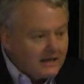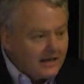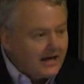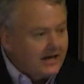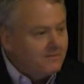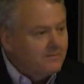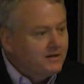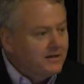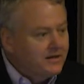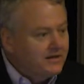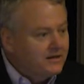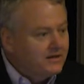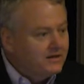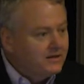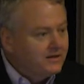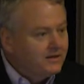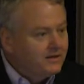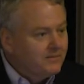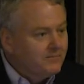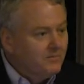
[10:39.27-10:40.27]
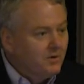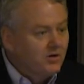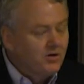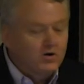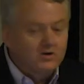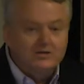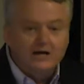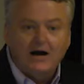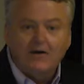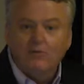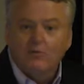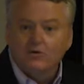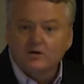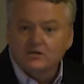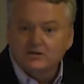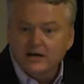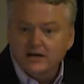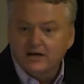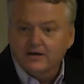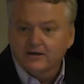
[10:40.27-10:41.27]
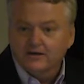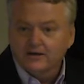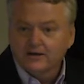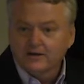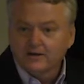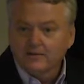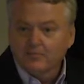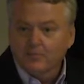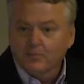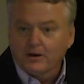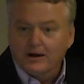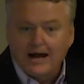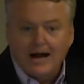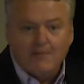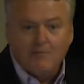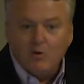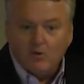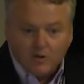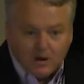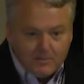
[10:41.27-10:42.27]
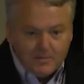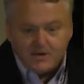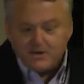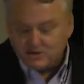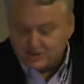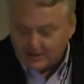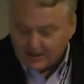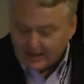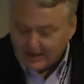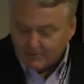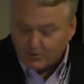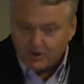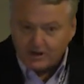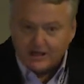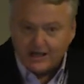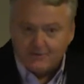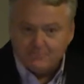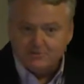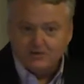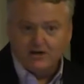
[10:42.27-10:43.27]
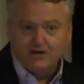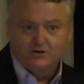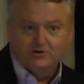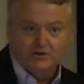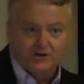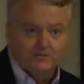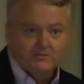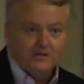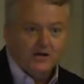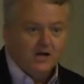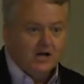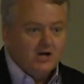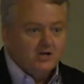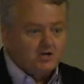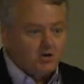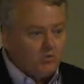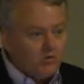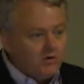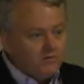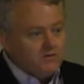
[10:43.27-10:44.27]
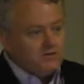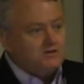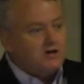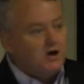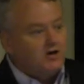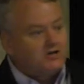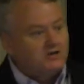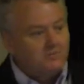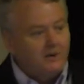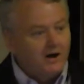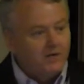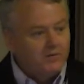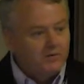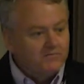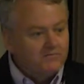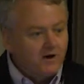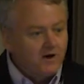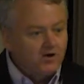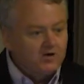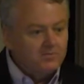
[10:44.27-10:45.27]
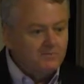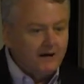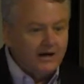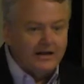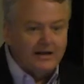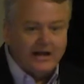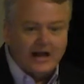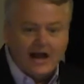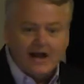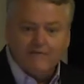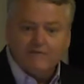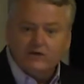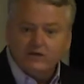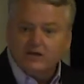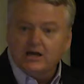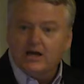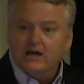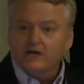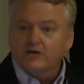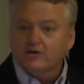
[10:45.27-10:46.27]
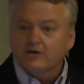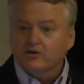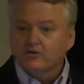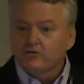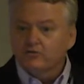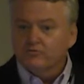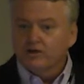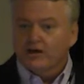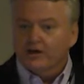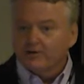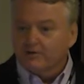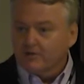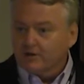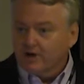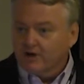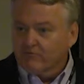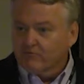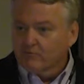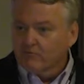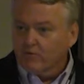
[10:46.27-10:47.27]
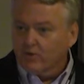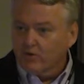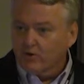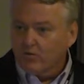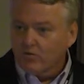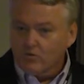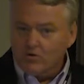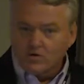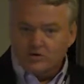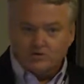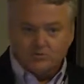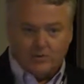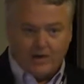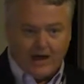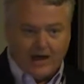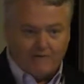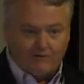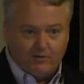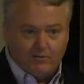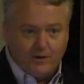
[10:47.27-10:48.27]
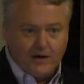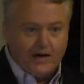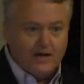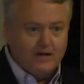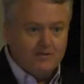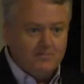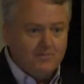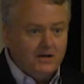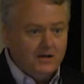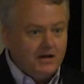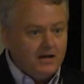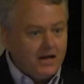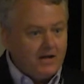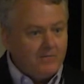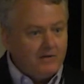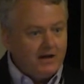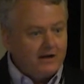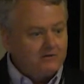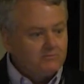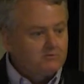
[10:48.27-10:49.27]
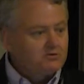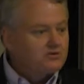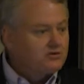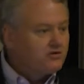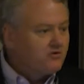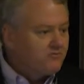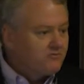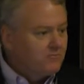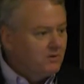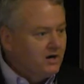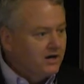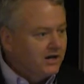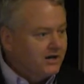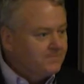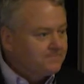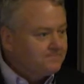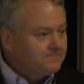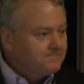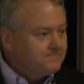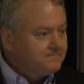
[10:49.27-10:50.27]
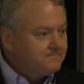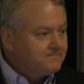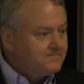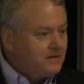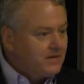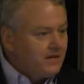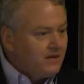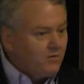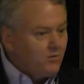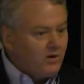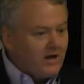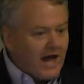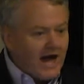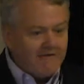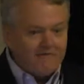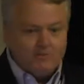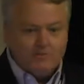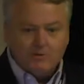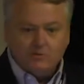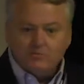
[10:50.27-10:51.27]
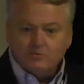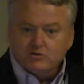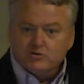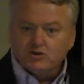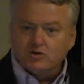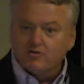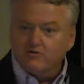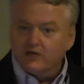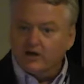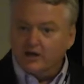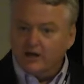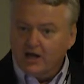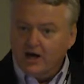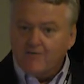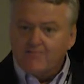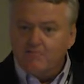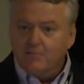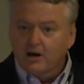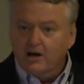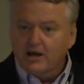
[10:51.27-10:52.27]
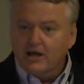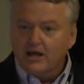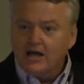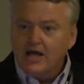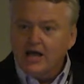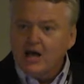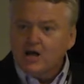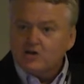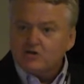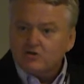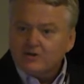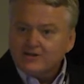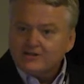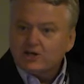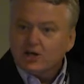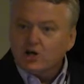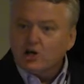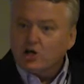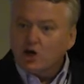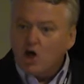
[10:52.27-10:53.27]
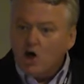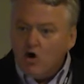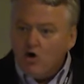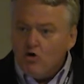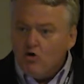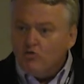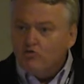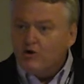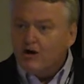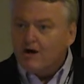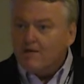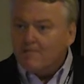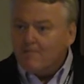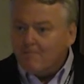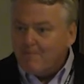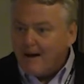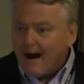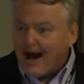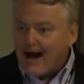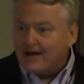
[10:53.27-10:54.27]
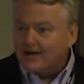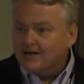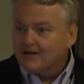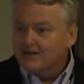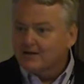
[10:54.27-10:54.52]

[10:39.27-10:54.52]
out of me because I want to tell you. But I'm on a mission, and I'm going to keep telling you. So, what have we talked about? We've talked about every day that, you, that a government employee works, we have to pay them, and we have to reserve money. We haven't been reserving enough money, so that's a loan back